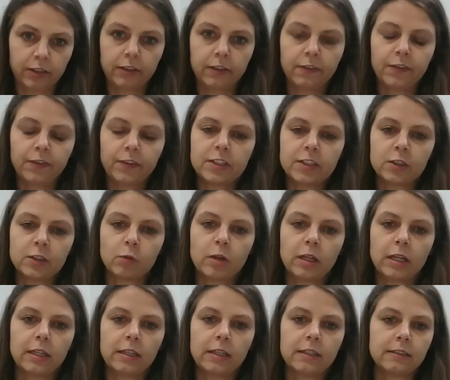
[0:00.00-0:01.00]
The first
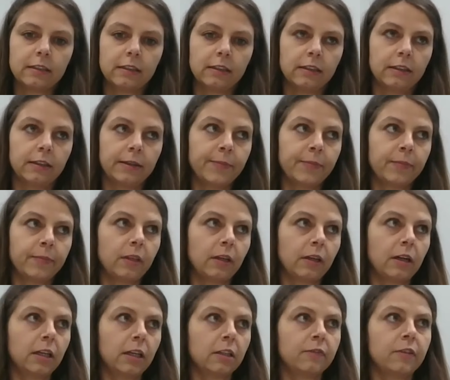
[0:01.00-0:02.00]
one is the
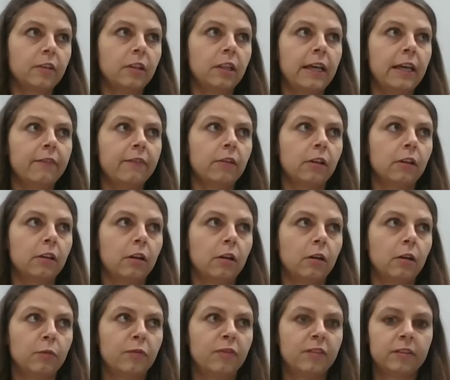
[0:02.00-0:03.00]
kind of a level
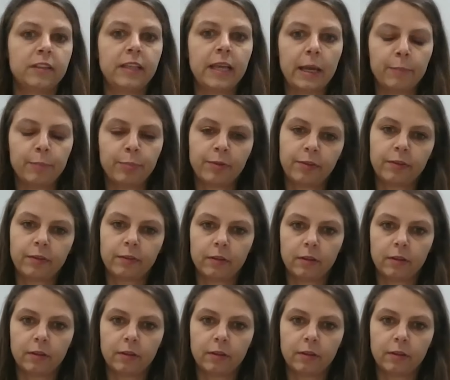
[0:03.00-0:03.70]
of depth